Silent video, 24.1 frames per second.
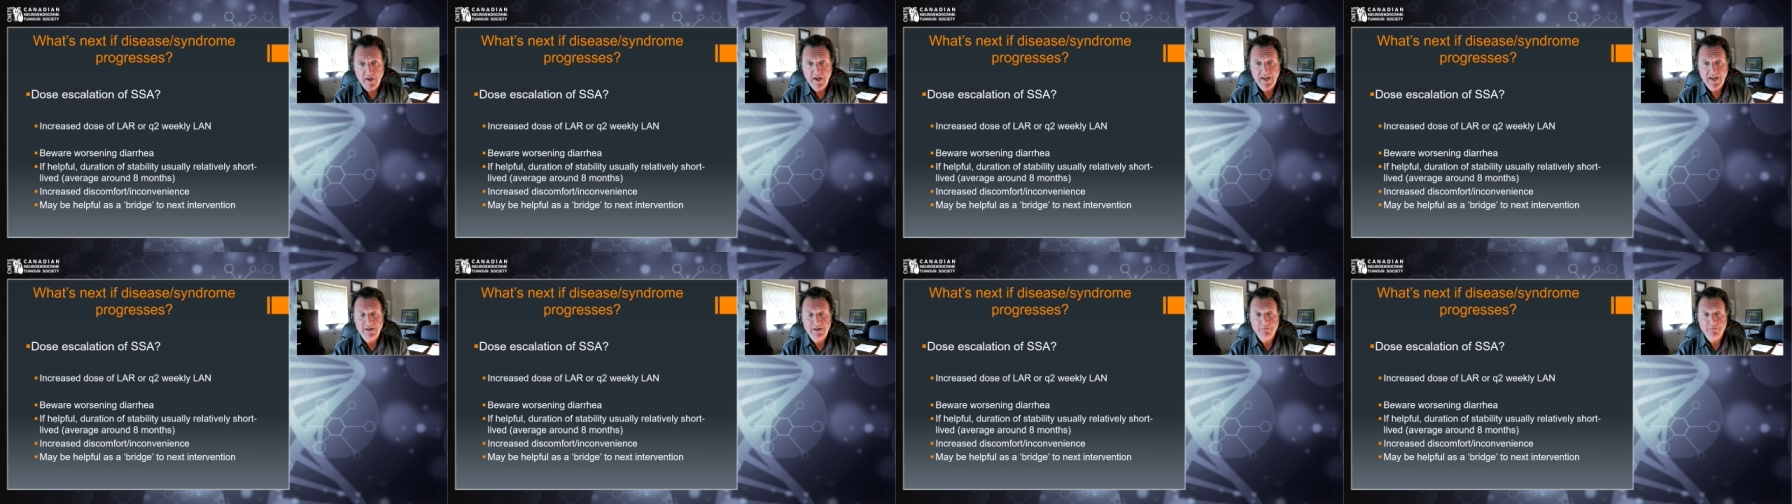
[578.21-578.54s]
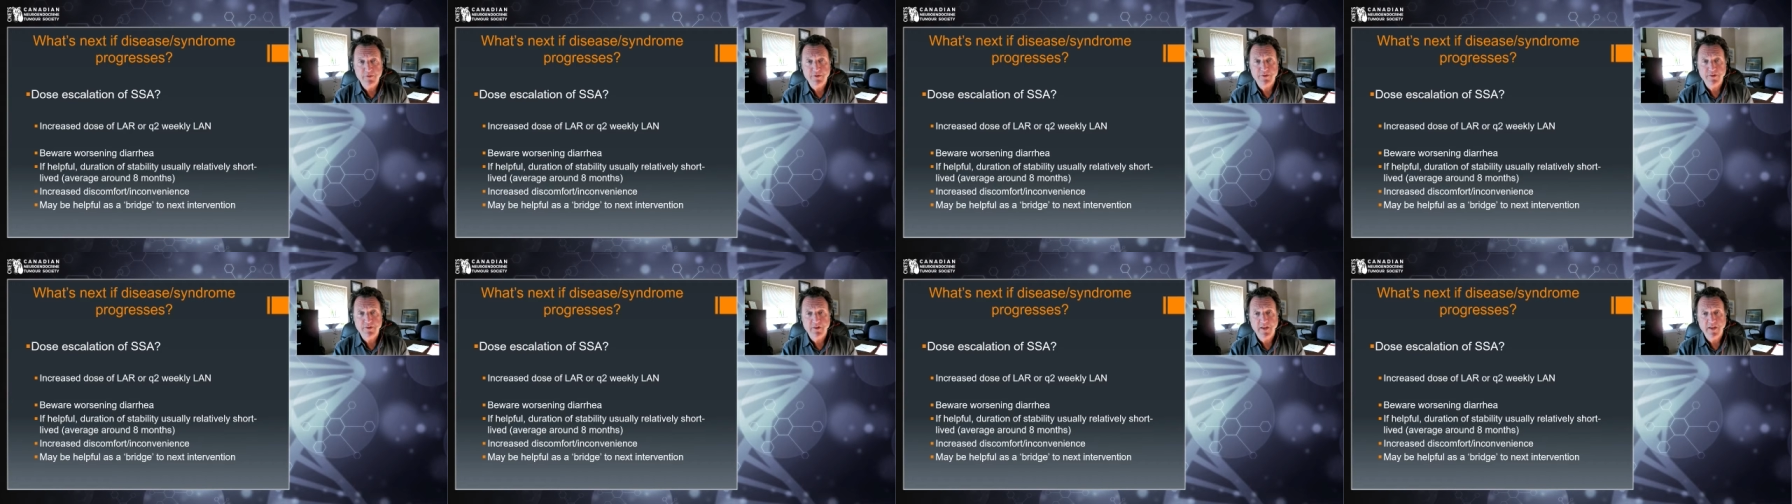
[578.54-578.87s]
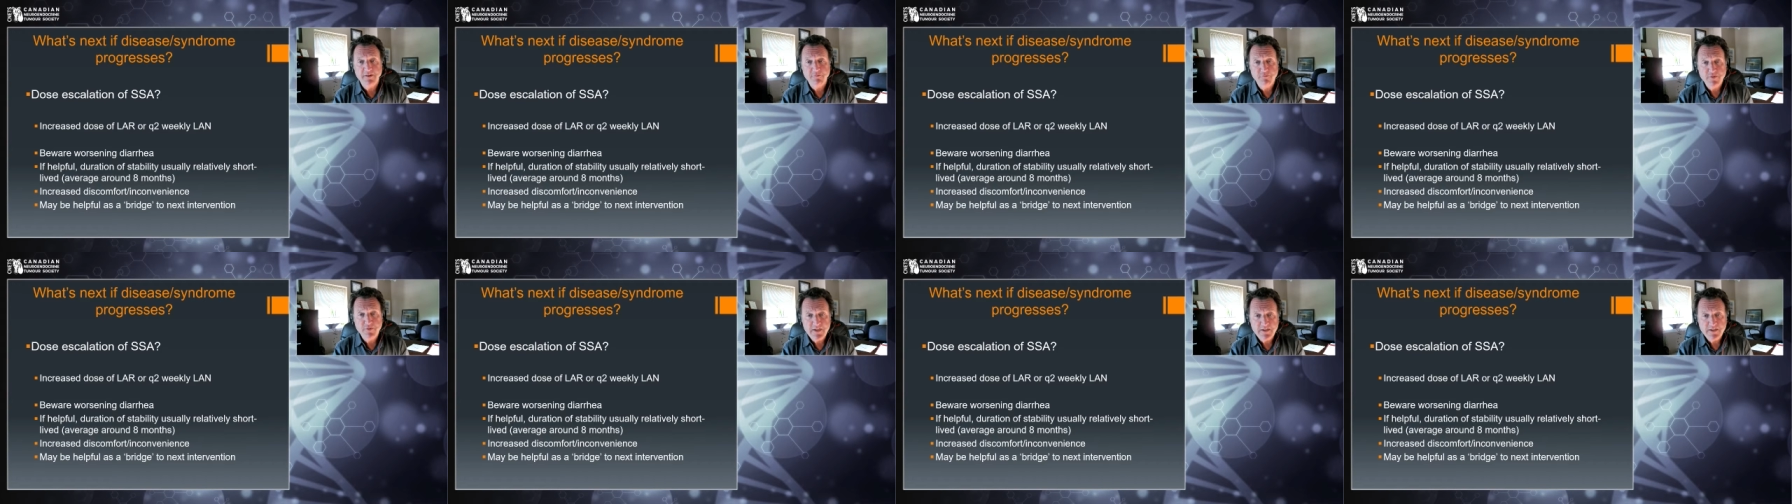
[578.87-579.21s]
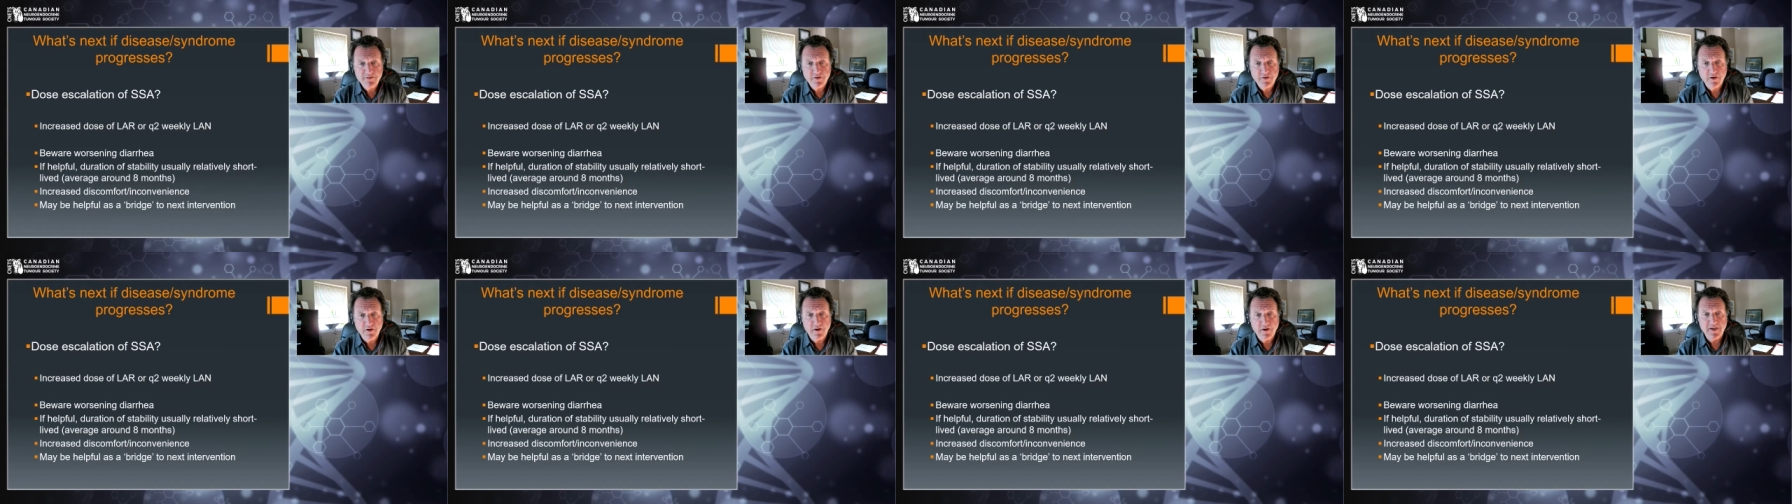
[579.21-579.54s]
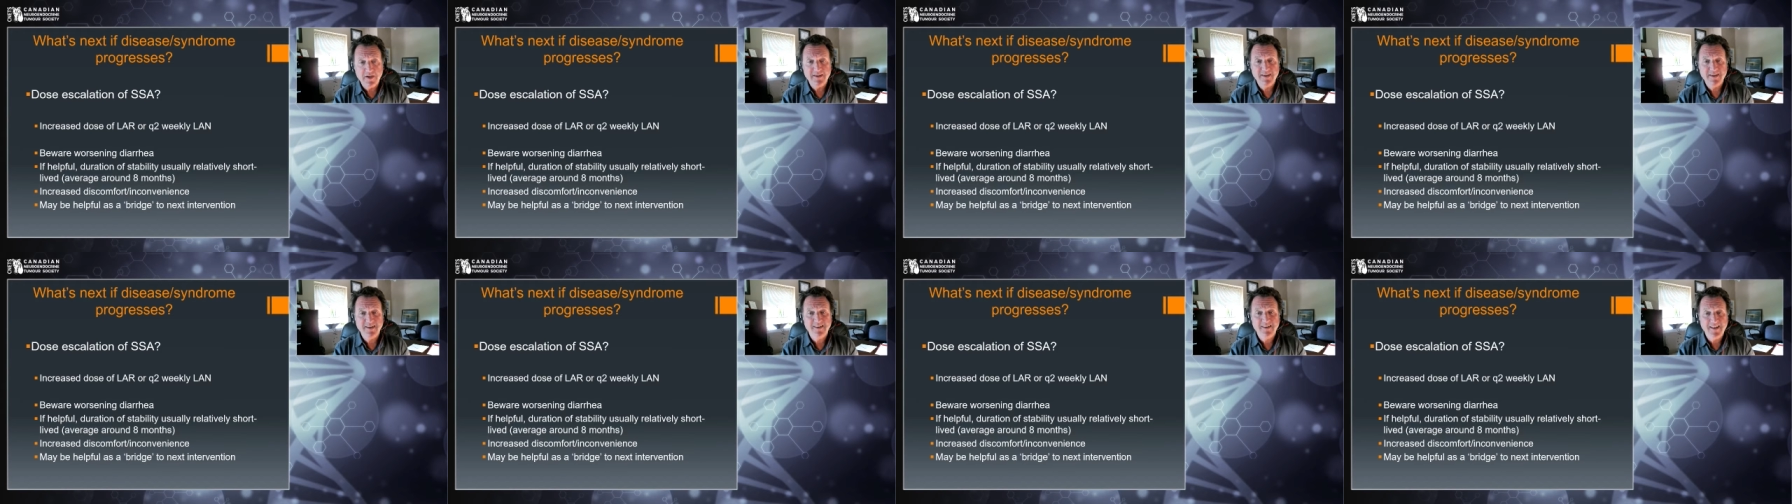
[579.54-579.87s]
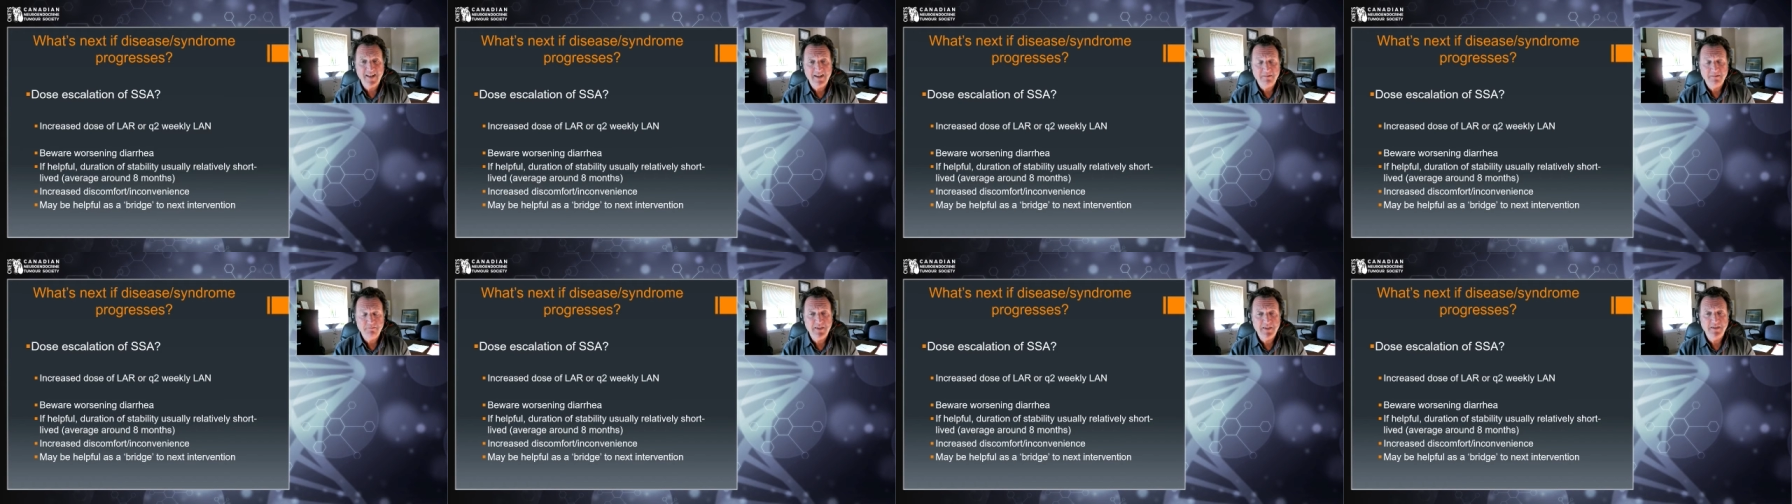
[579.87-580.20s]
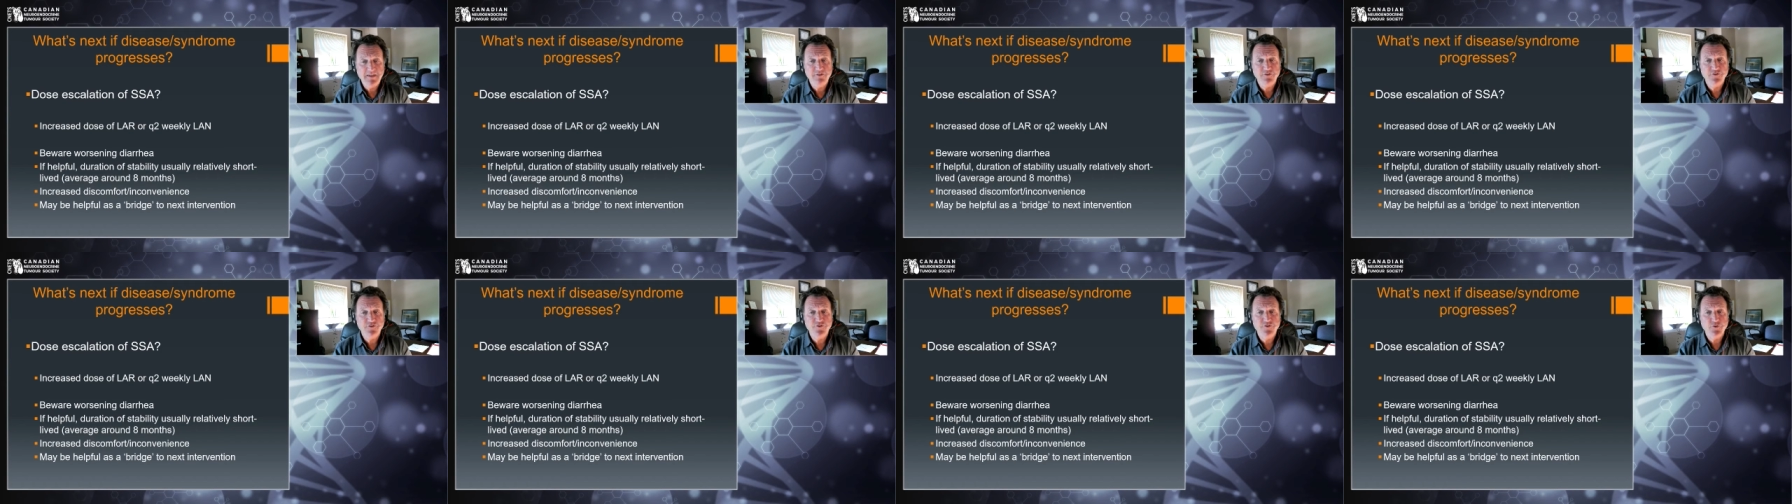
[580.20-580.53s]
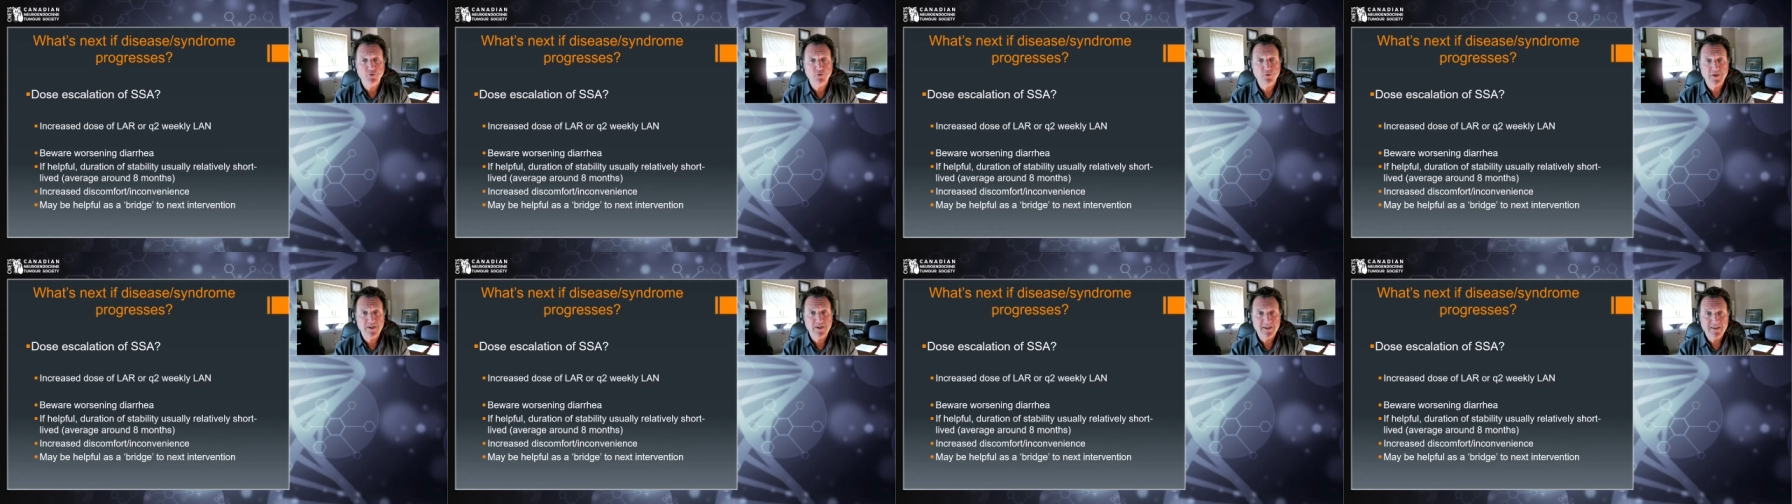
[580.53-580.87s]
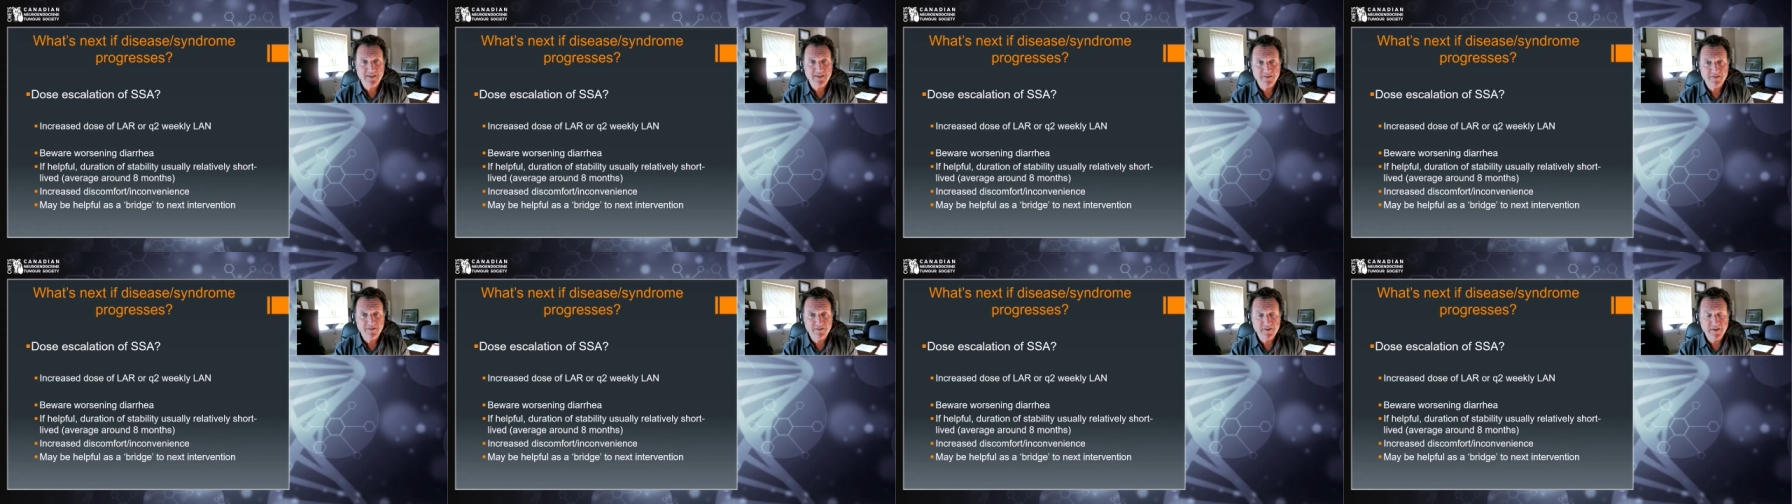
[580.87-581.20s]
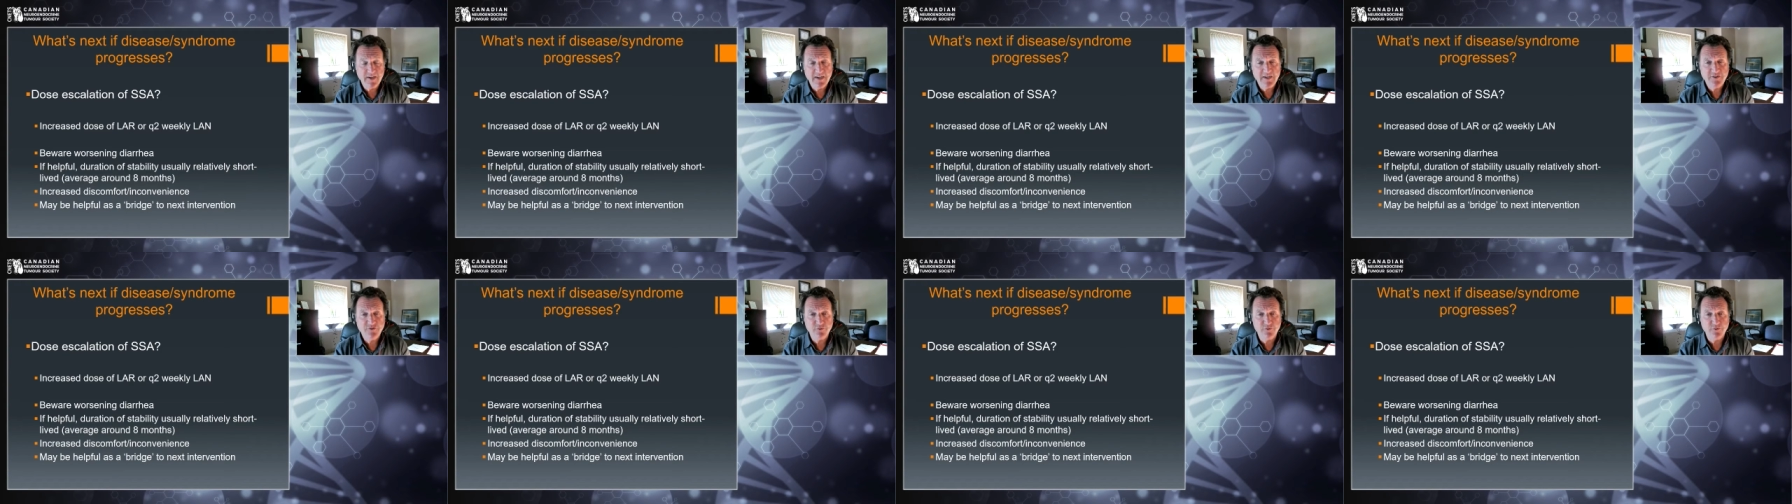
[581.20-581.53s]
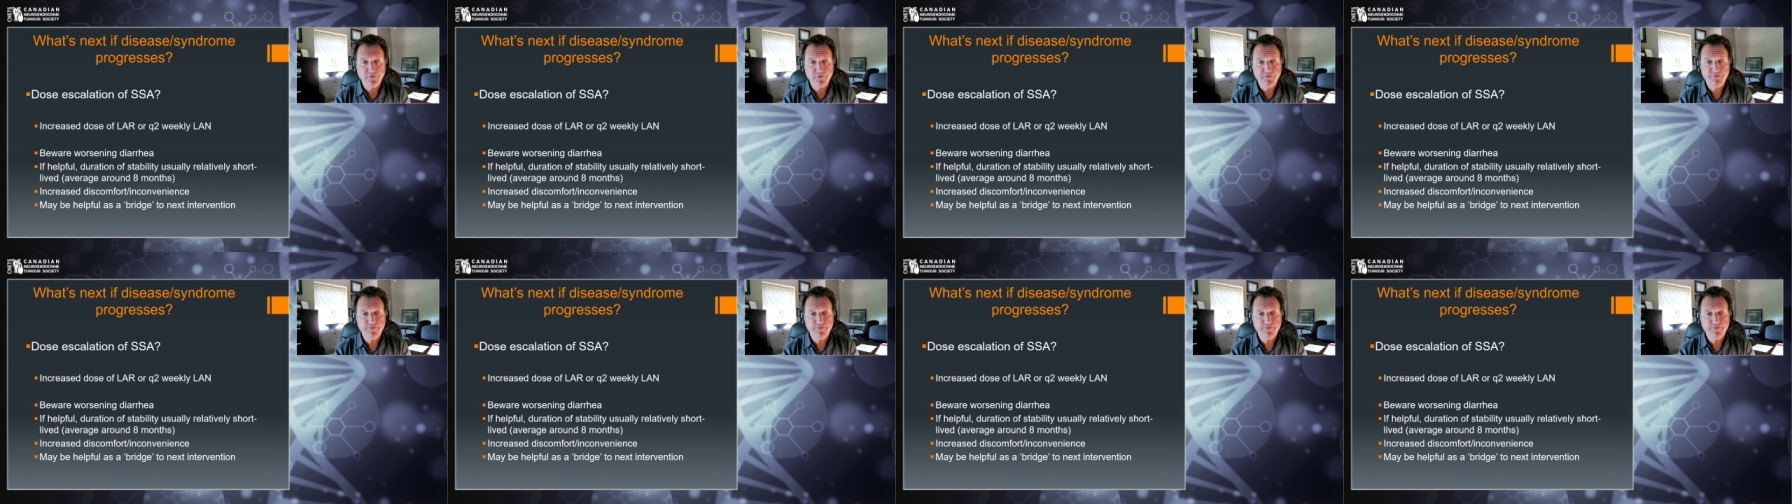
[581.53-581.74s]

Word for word: and with lanreotide, that means shortening the schedule